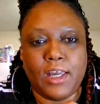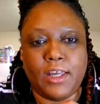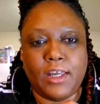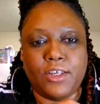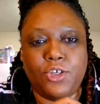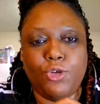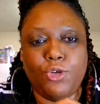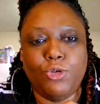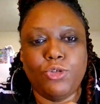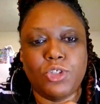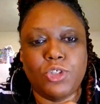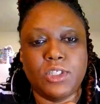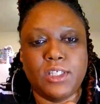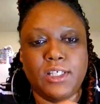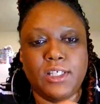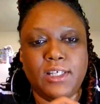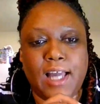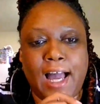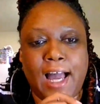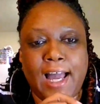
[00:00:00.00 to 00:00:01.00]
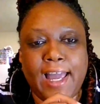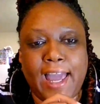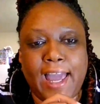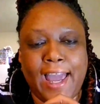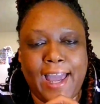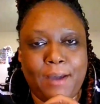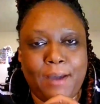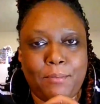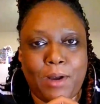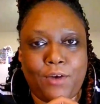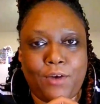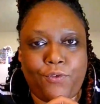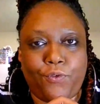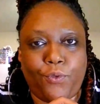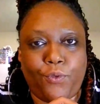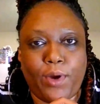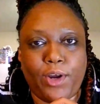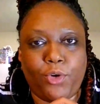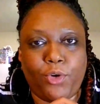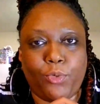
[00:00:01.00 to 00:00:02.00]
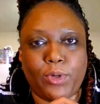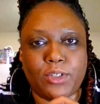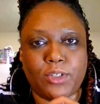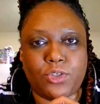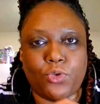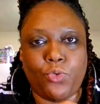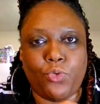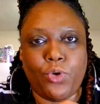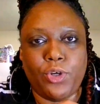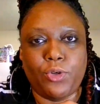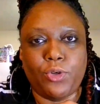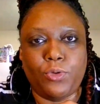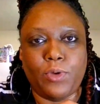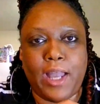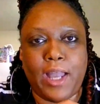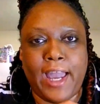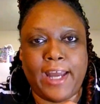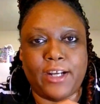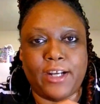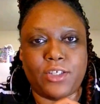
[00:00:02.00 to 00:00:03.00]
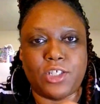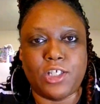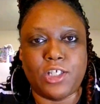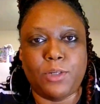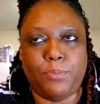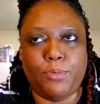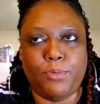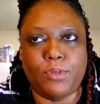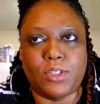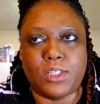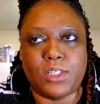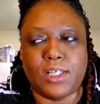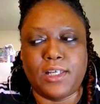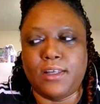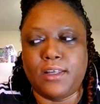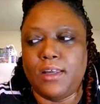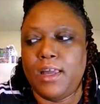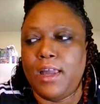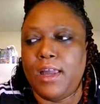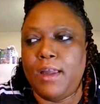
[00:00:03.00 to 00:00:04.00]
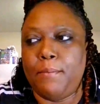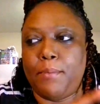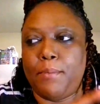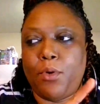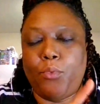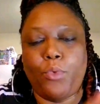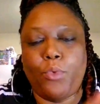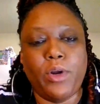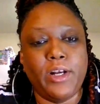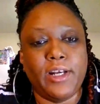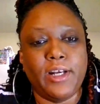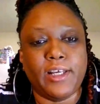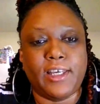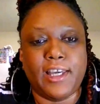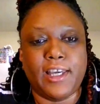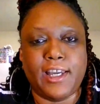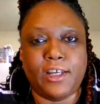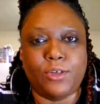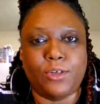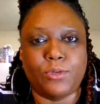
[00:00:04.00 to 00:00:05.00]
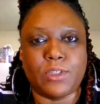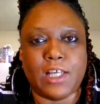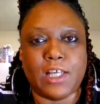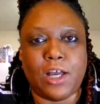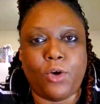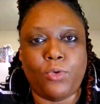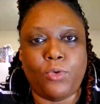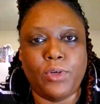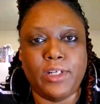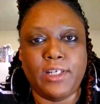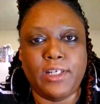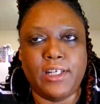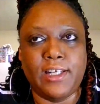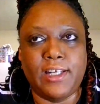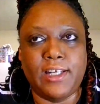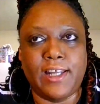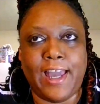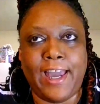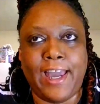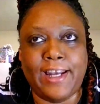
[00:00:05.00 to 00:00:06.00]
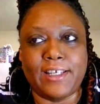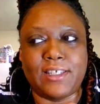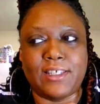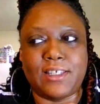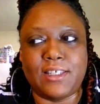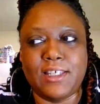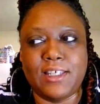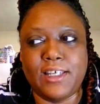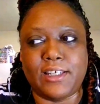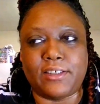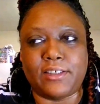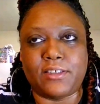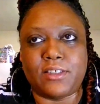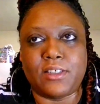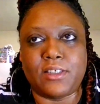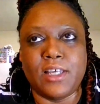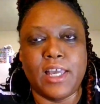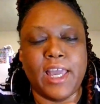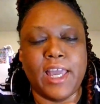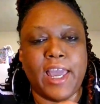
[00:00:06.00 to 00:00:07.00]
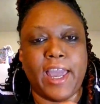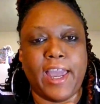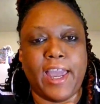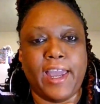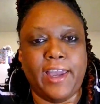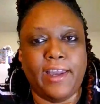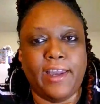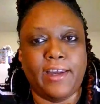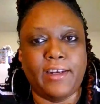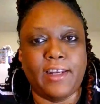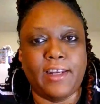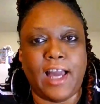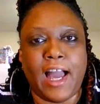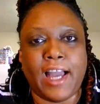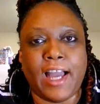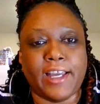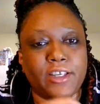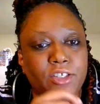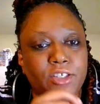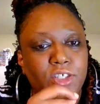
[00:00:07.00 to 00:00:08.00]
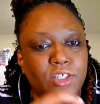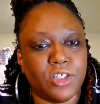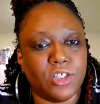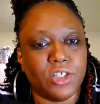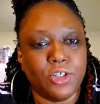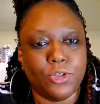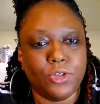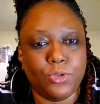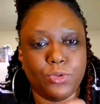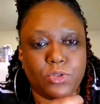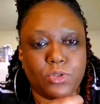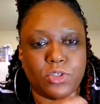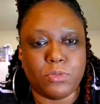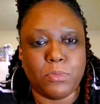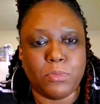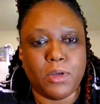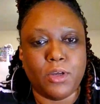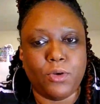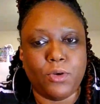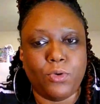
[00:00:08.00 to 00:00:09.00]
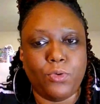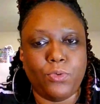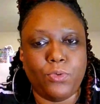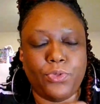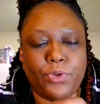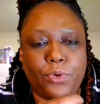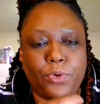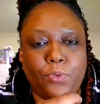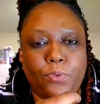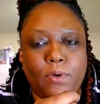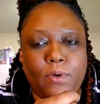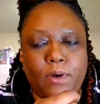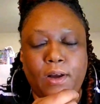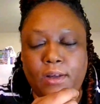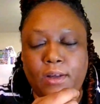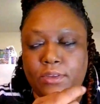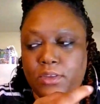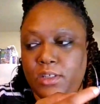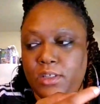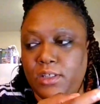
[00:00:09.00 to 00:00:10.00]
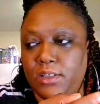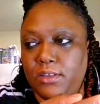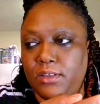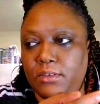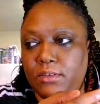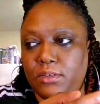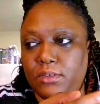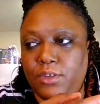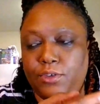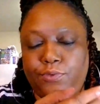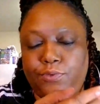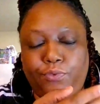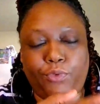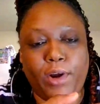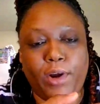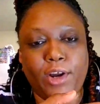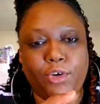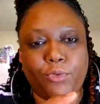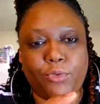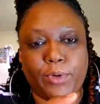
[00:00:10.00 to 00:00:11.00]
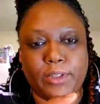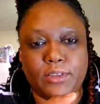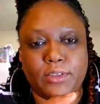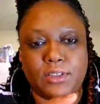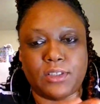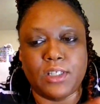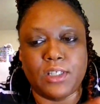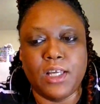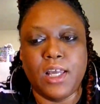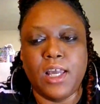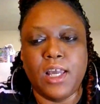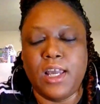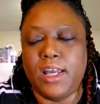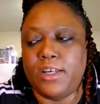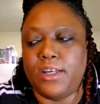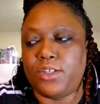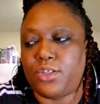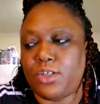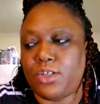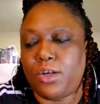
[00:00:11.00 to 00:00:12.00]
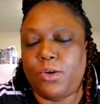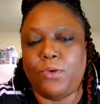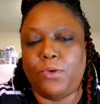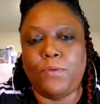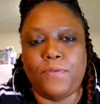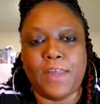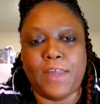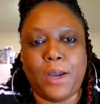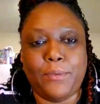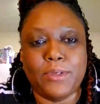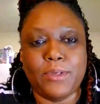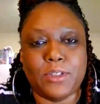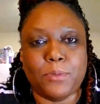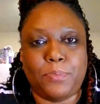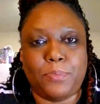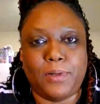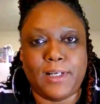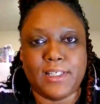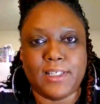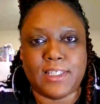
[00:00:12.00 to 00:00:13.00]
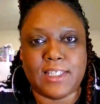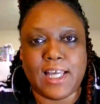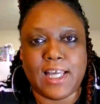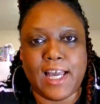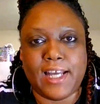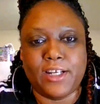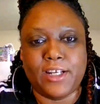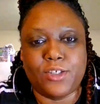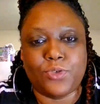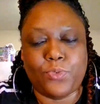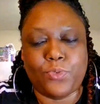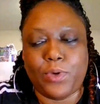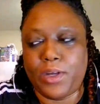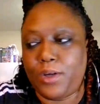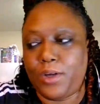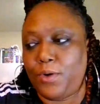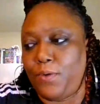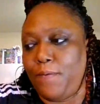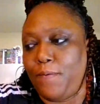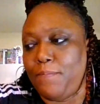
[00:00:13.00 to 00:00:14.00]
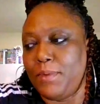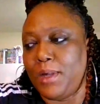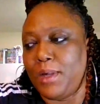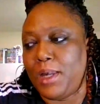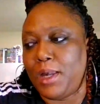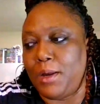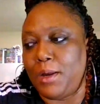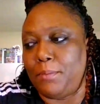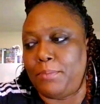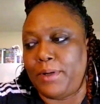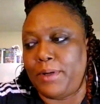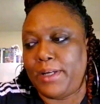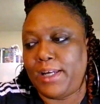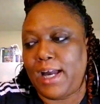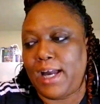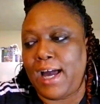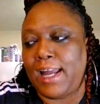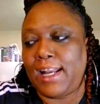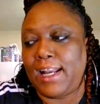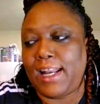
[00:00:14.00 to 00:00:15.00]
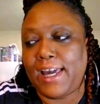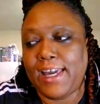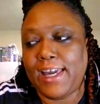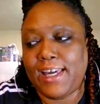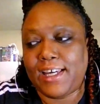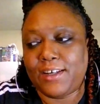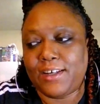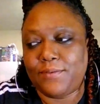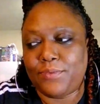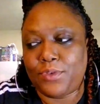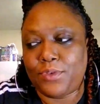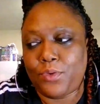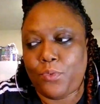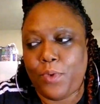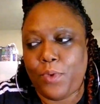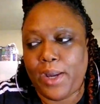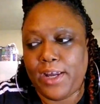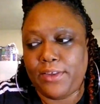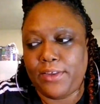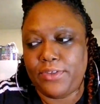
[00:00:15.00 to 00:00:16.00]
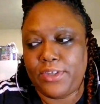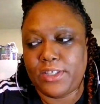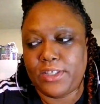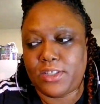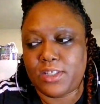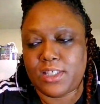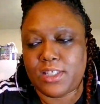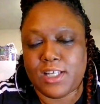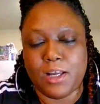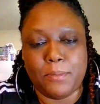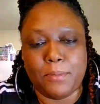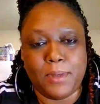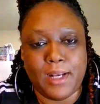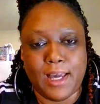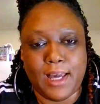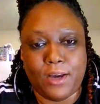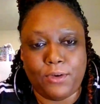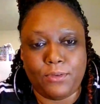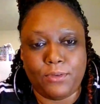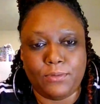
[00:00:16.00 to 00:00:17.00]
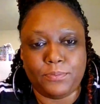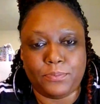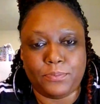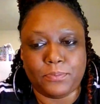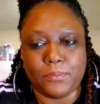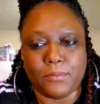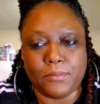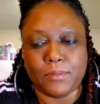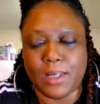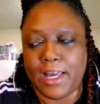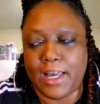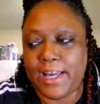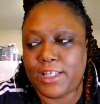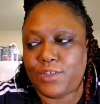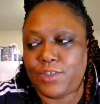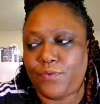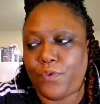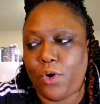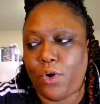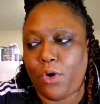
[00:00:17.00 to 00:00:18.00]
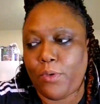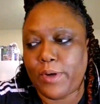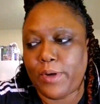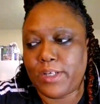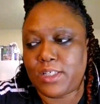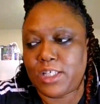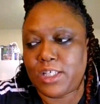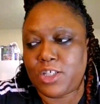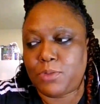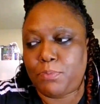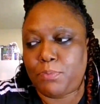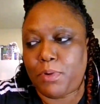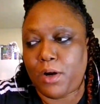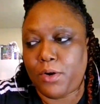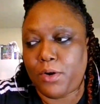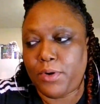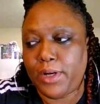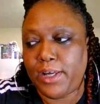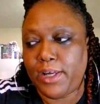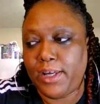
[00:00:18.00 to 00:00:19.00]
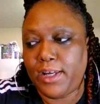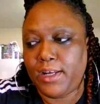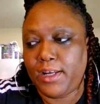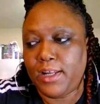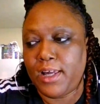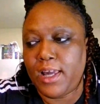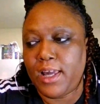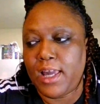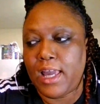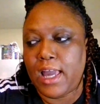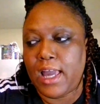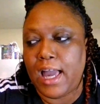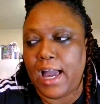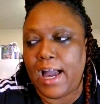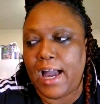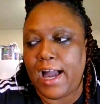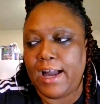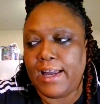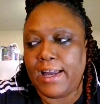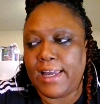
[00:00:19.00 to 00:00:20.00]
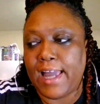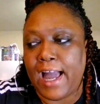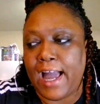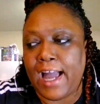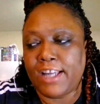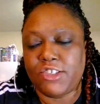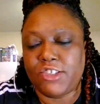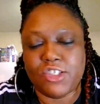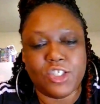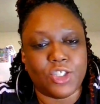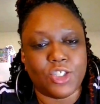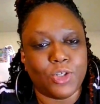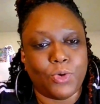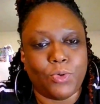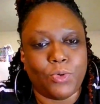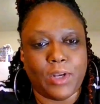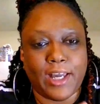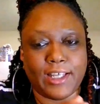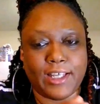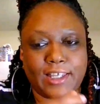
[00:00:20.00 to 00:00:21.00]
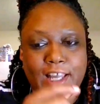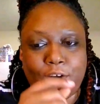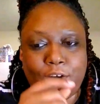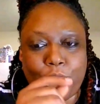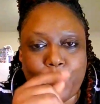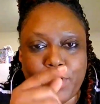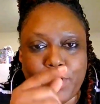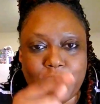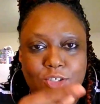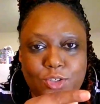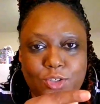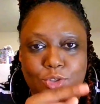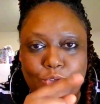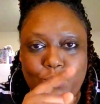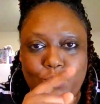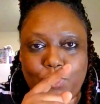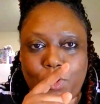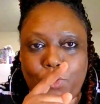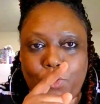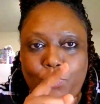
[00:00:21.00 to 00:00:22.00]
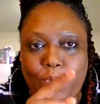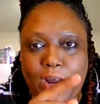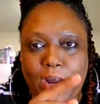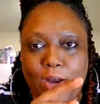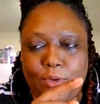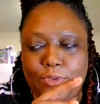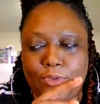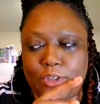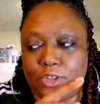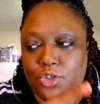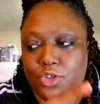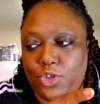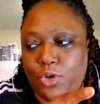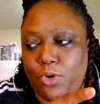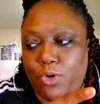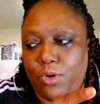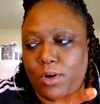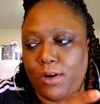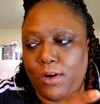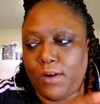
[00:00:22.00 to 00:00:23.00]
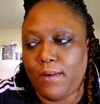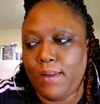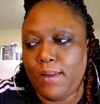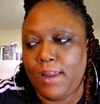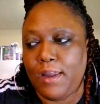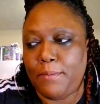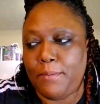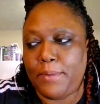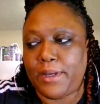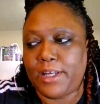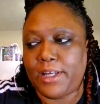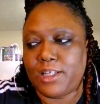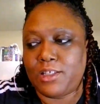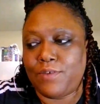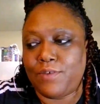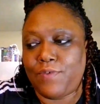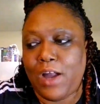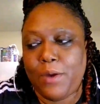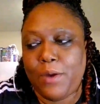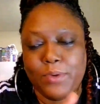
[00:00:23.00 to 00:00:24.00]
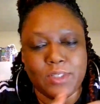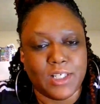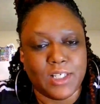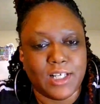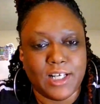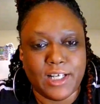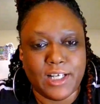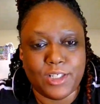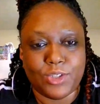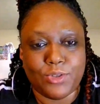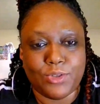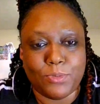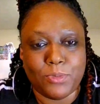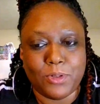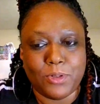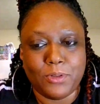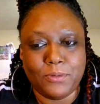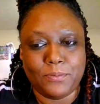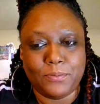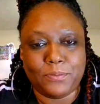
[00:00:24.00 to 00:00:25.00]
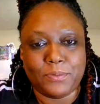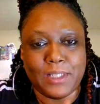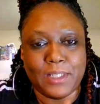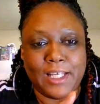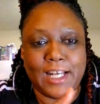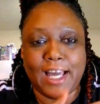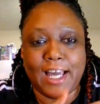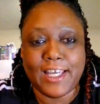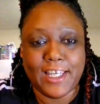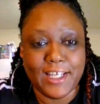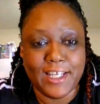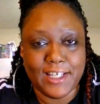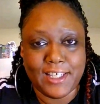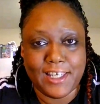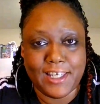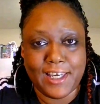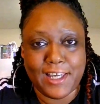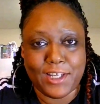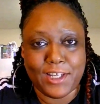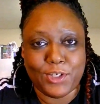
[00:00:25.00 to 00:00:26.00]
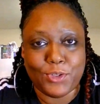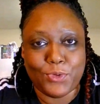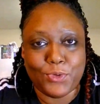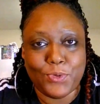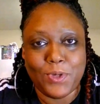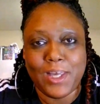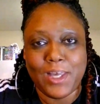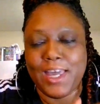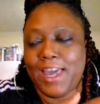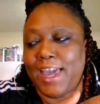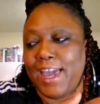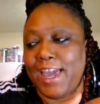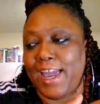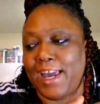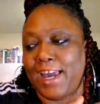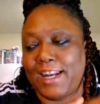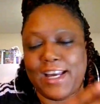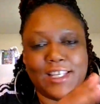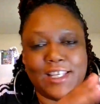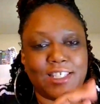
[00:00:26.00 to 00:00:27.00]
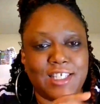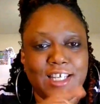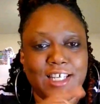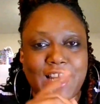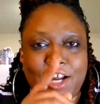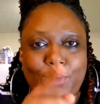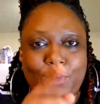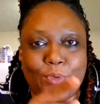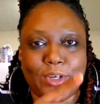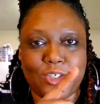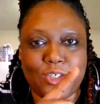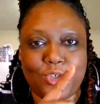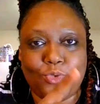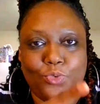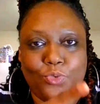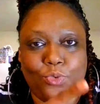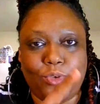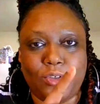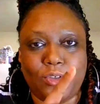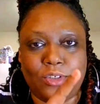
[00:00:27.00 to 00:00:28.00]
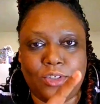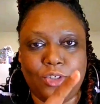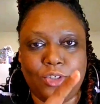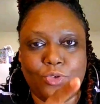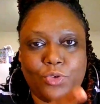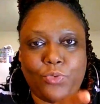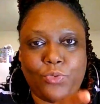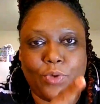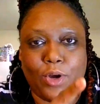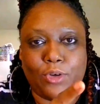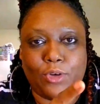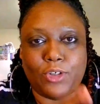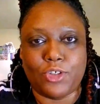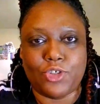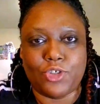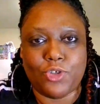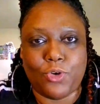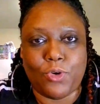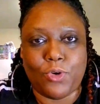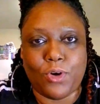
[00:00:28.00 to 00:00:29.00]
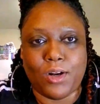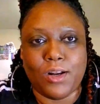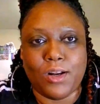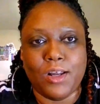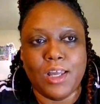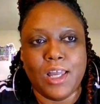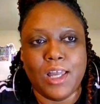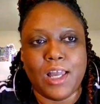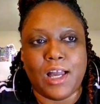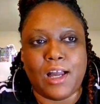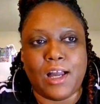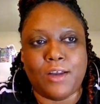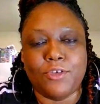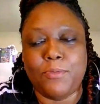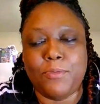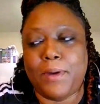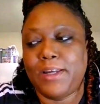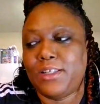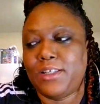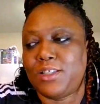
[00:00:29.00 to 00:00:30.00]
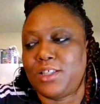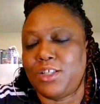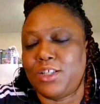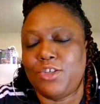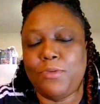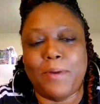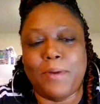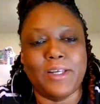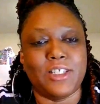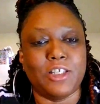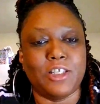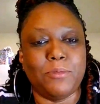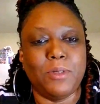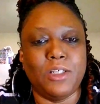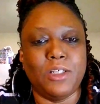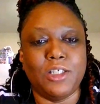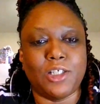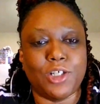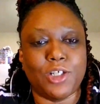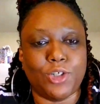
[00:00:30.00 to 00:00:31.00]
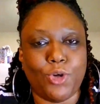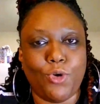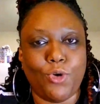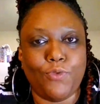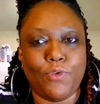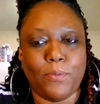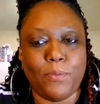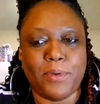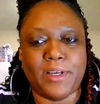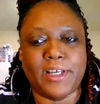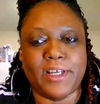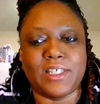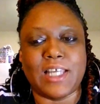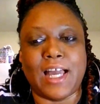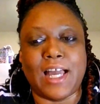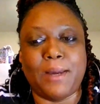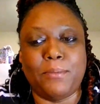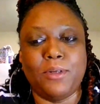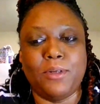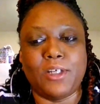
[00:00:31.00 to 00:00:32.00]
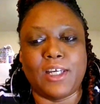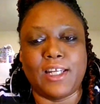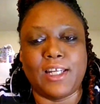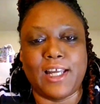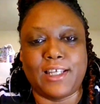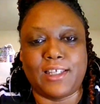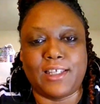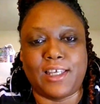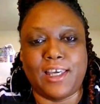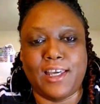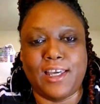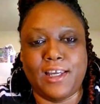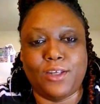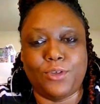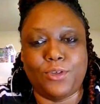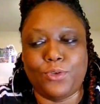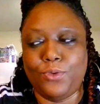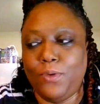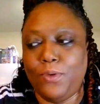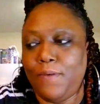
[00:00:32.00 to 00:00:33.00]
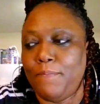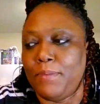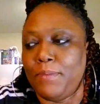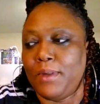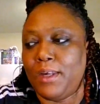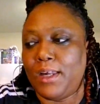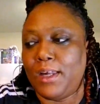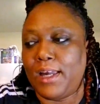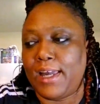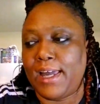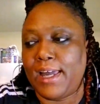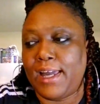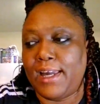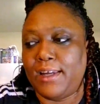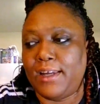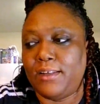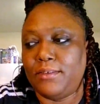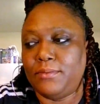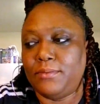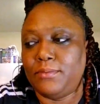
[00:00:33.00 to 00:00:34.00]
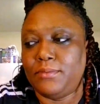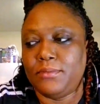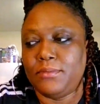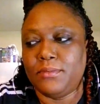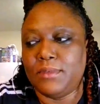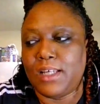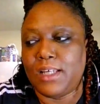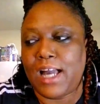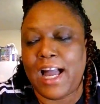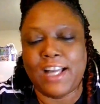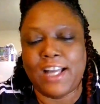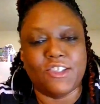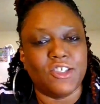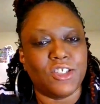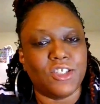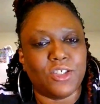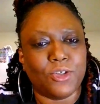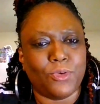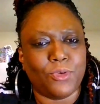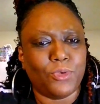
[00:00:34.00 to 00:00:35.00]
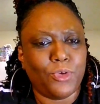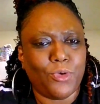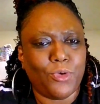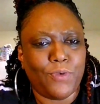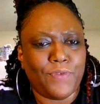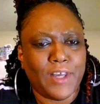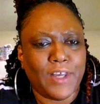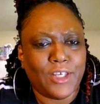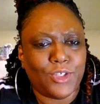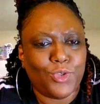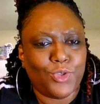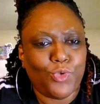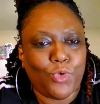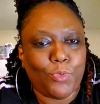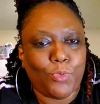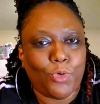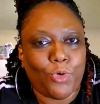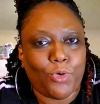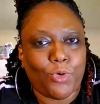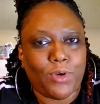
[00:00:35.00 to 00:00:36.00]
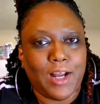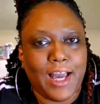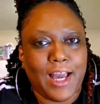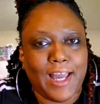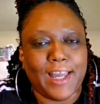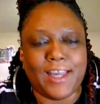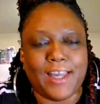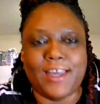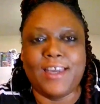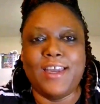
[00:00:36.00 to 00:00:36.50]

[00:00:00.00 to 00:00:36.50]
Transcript: Usually I add my fragrance oil at a 10%, but one of the candles I only did it at a 6, and I can still smell the fragrance. So that was a plus sign as well. But I like the way this is coming out as far as it's burning. I just don't like that residue around the jar, because if I was a customer and I get a candle and I see that residue around the jar, you might see me looking over because I'm looking at the candle, and I just don't know if that's normal or not.